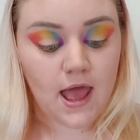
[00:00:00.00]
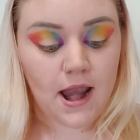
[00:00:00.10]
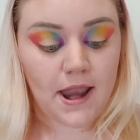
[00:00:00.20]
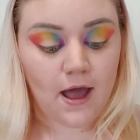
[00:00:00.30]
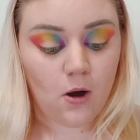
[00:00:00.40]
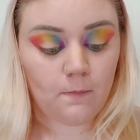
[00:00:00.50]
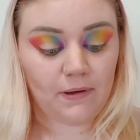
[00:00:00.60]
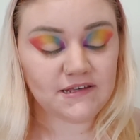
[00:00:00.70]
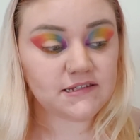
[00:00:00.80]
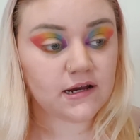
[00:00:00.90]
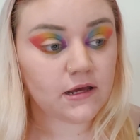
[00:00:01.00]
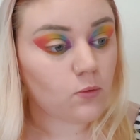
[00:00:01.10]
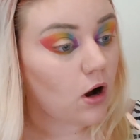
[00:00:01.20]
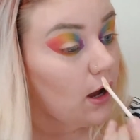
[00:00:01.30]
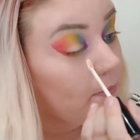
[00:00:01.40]
Now, basically
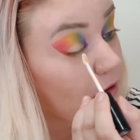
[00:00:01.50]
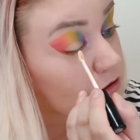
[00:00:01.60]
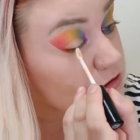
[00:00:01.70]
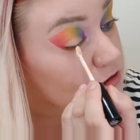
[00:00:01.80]
what I'm gonna